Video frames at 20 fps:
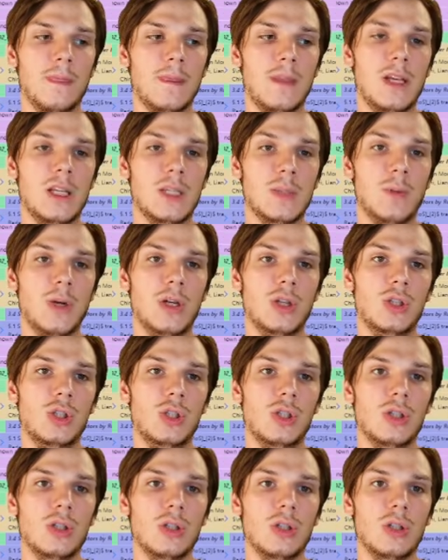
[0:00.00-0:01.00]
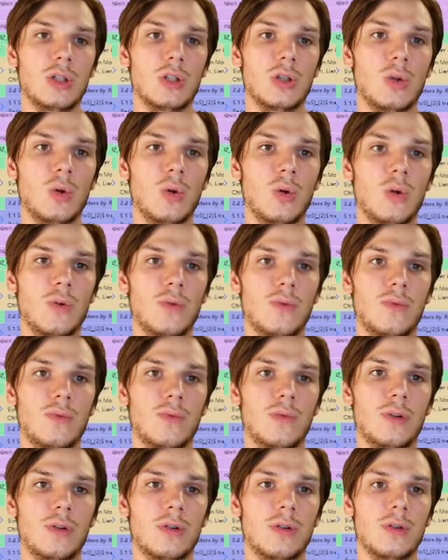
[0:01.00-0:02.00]
expansion of
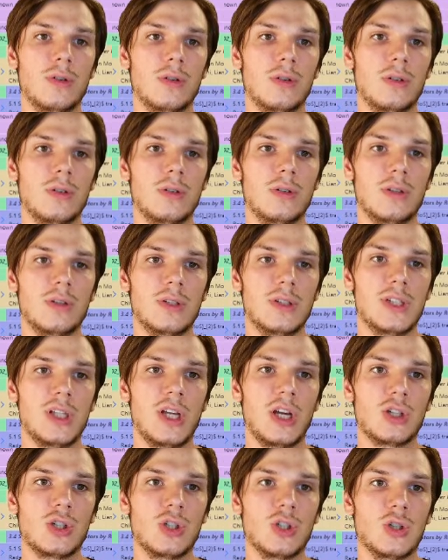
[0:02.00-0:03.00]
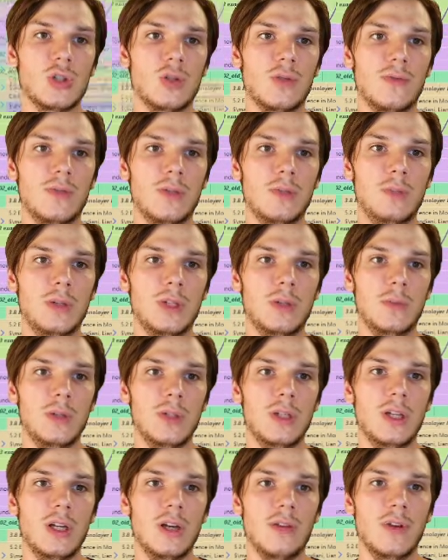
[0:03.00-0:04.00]
the sections of the big
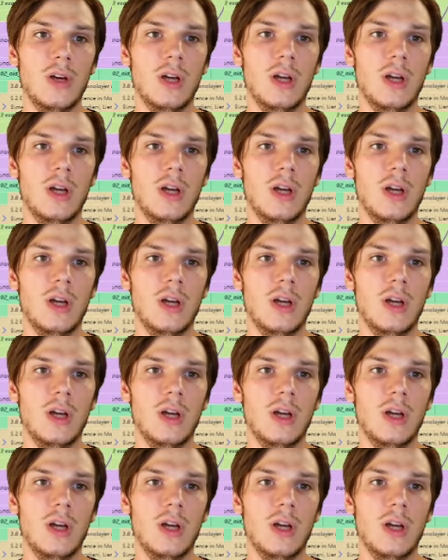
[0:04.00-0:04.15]
PDF